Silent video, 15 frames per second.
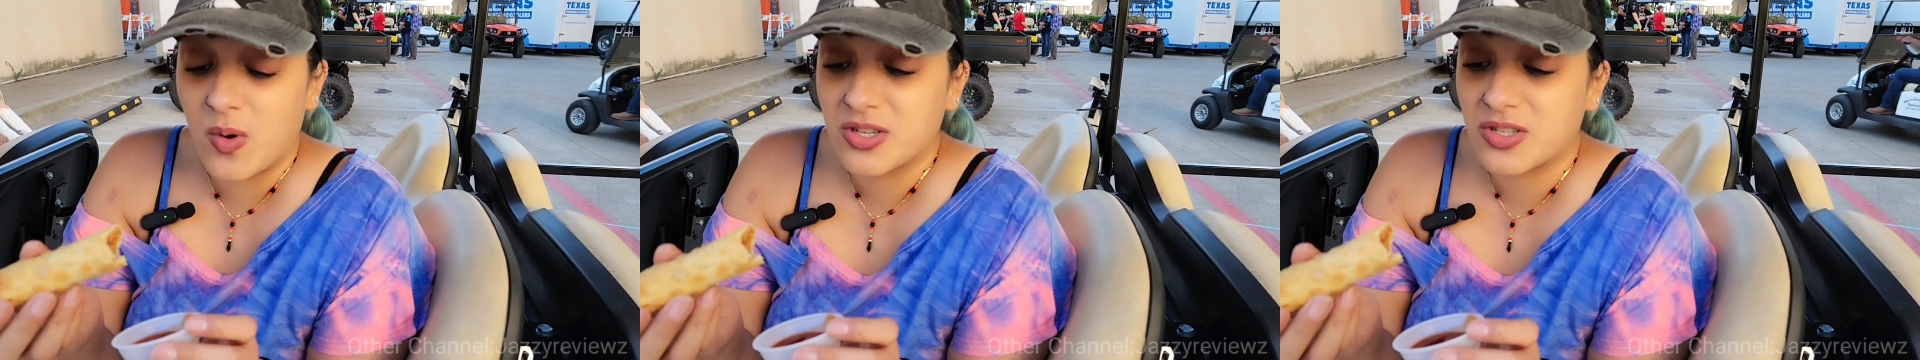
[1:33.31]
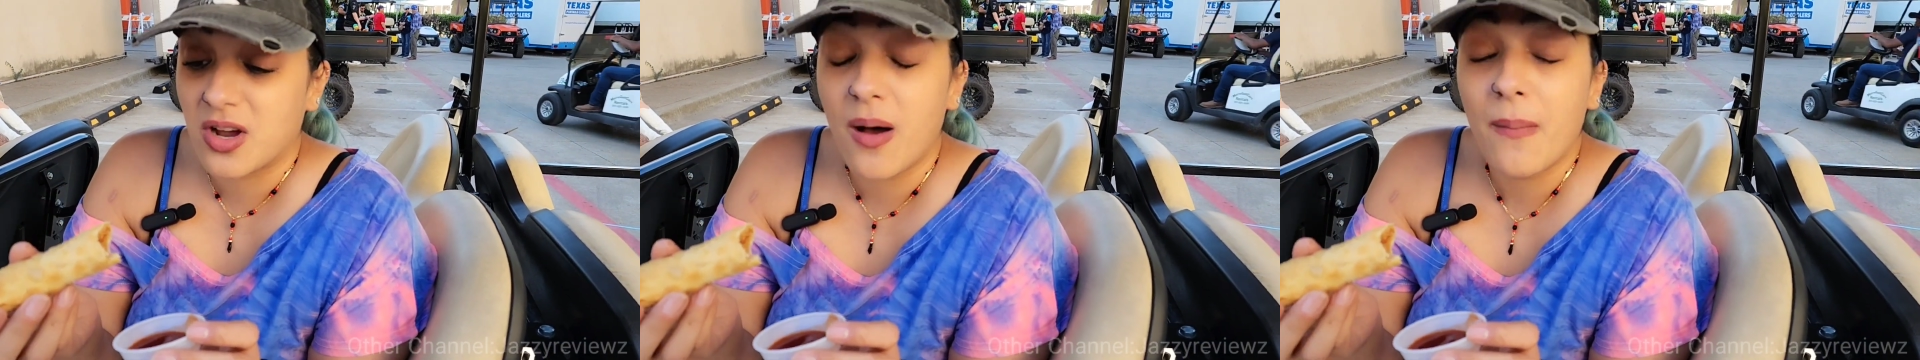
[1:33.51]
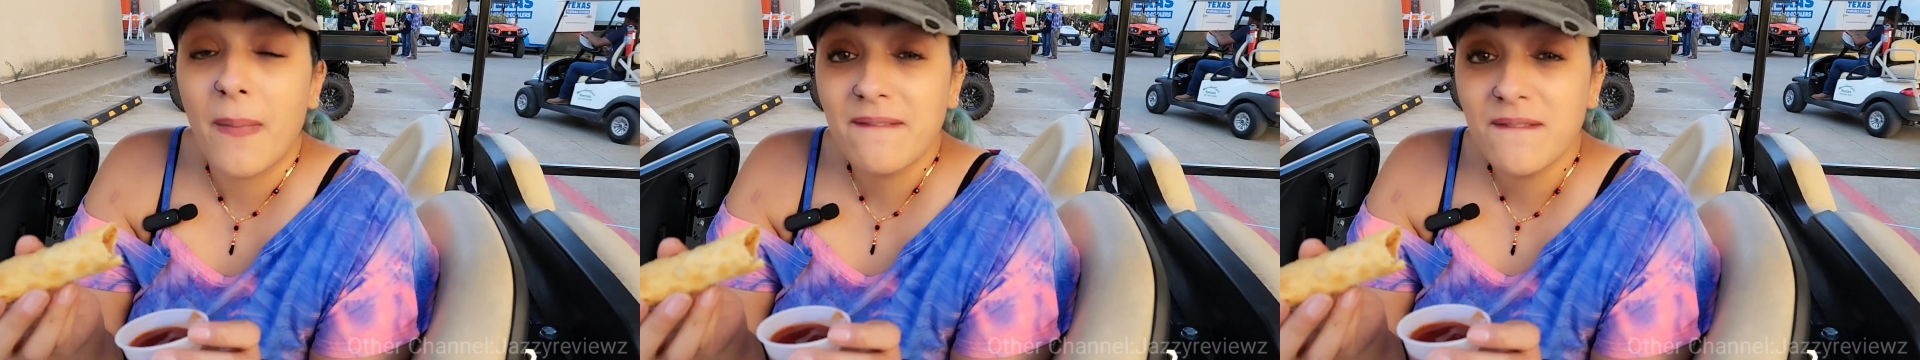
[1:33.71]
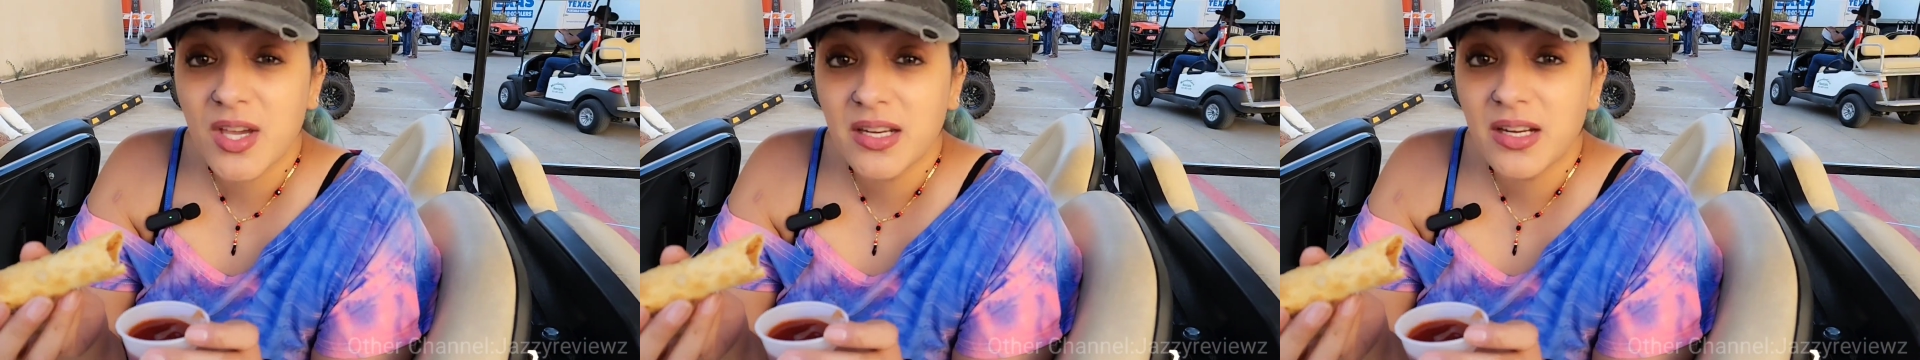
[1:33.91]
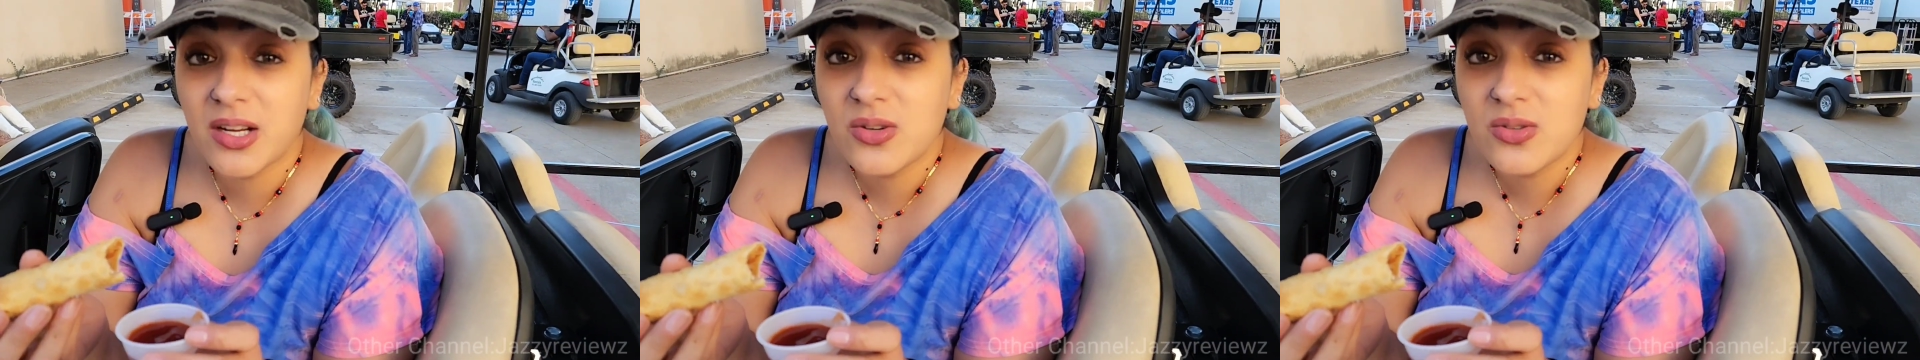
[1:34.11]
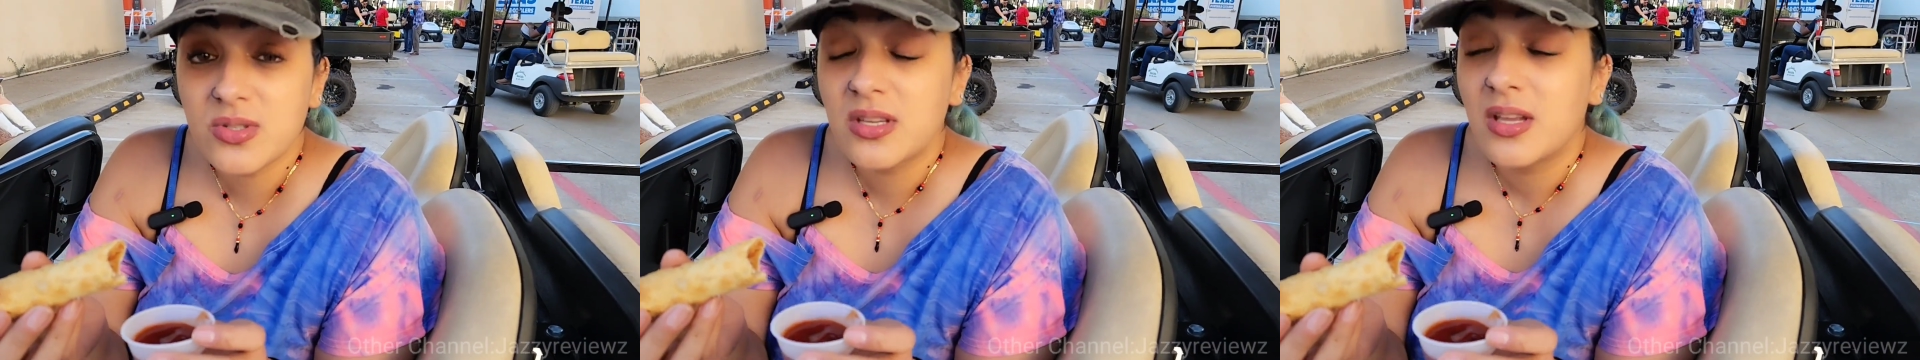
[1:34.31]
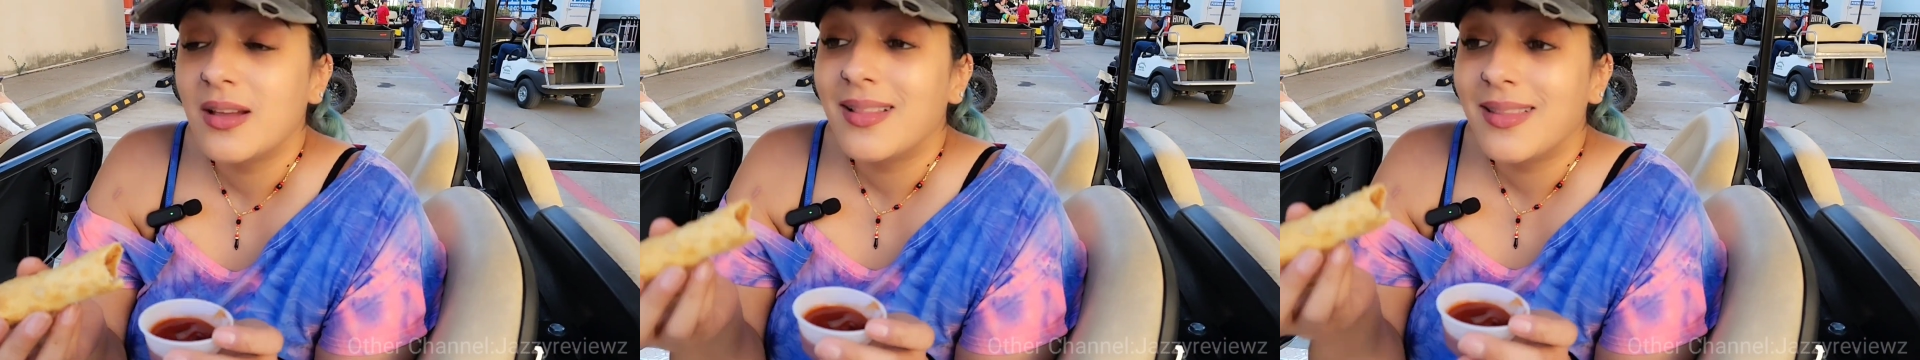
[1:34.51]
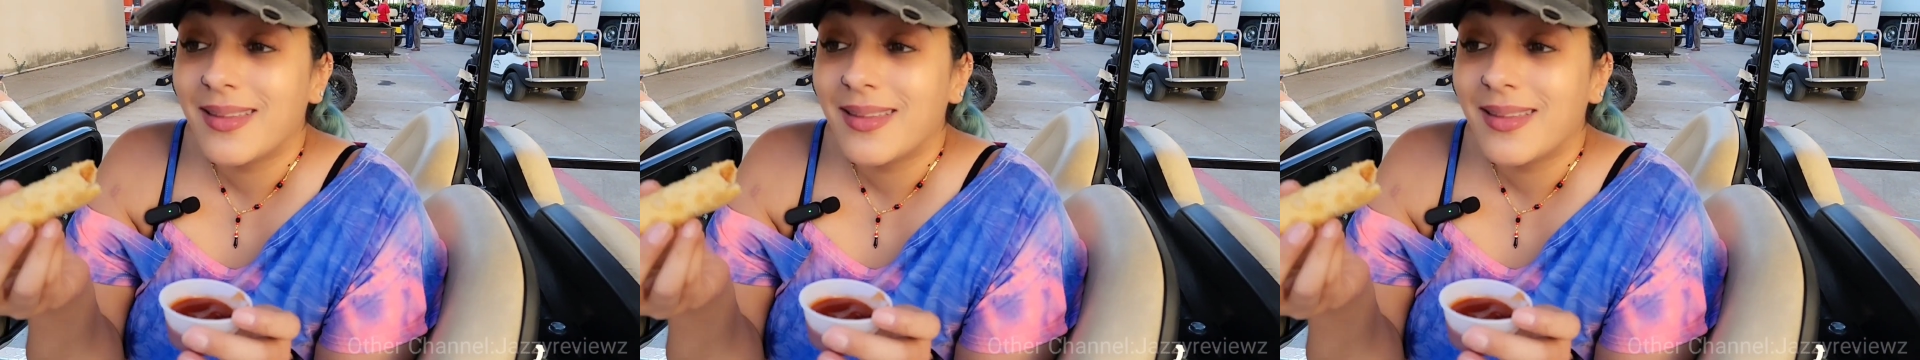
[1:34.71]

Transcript: and watch all my videos,